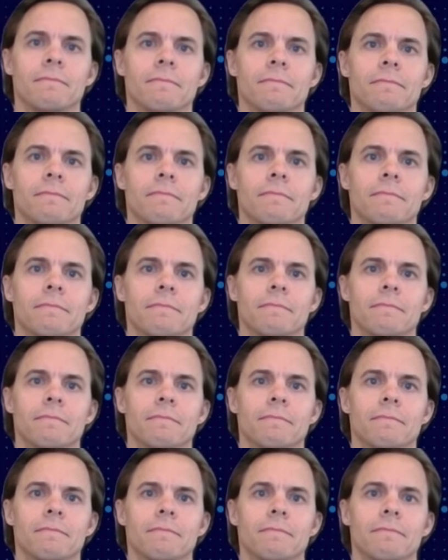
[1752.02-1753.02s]

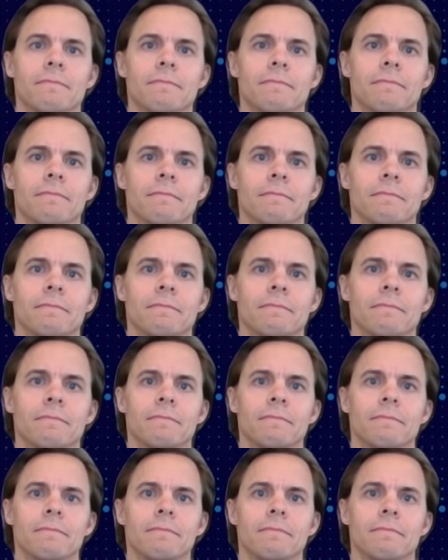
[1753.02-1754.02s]

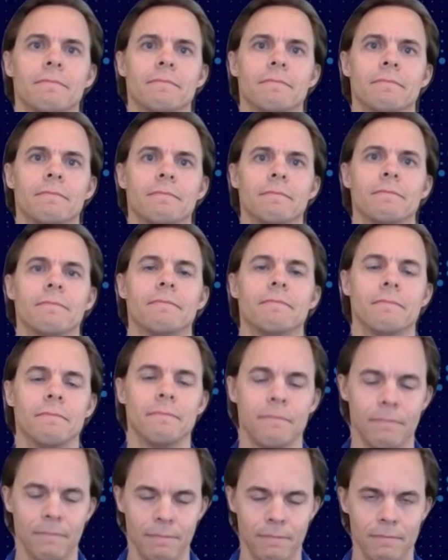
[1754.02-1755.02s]

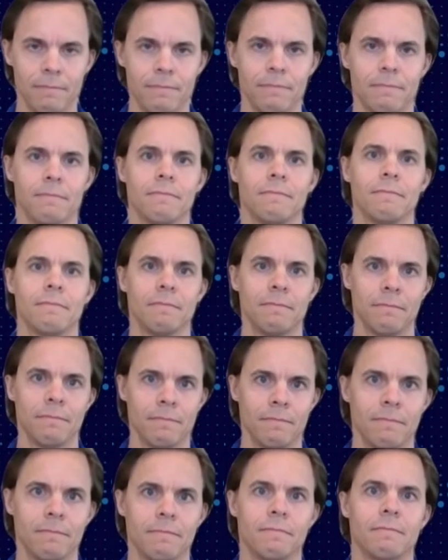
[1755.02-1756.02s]

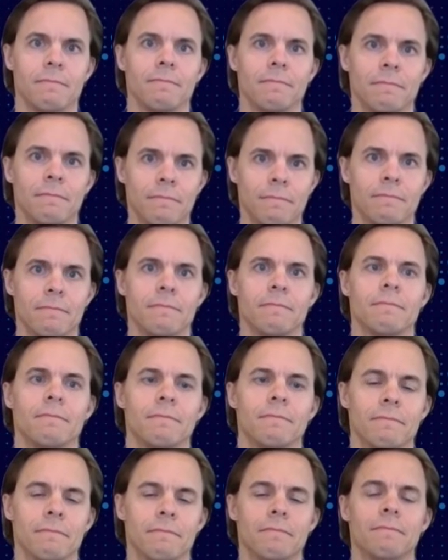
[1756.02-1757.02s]

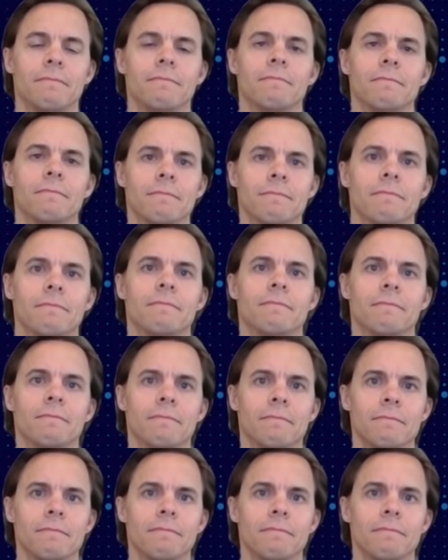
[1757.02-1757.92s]
[no speech]